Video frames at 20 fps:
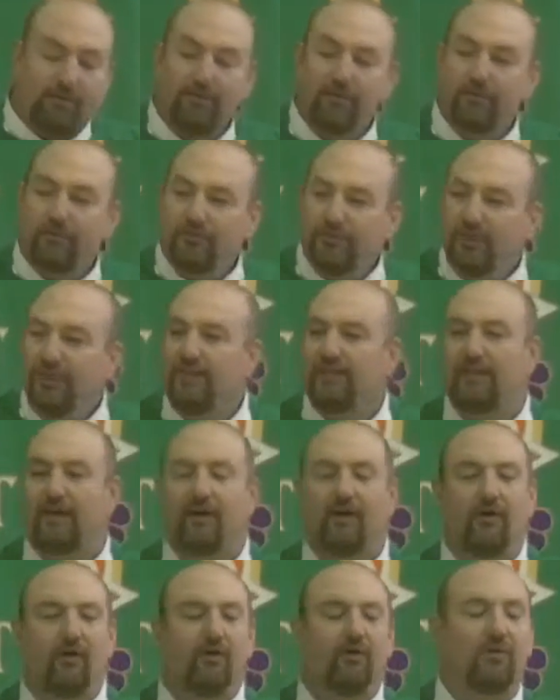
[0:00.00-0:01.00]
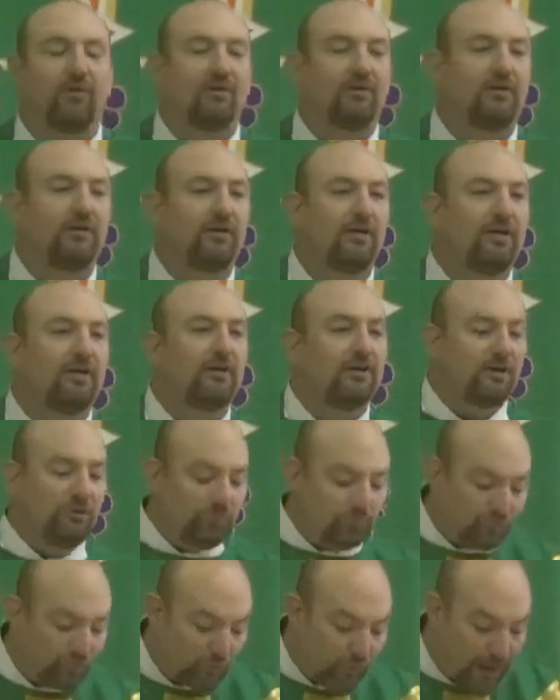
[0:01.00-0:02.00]
You see, though,
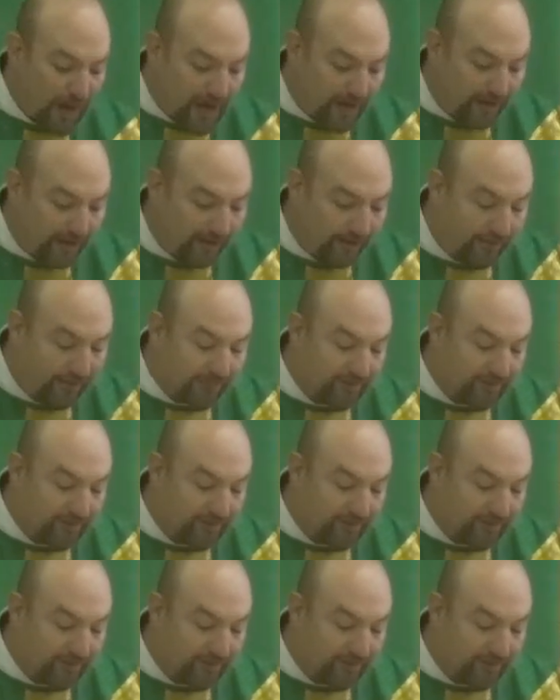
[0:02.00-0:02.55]
prayer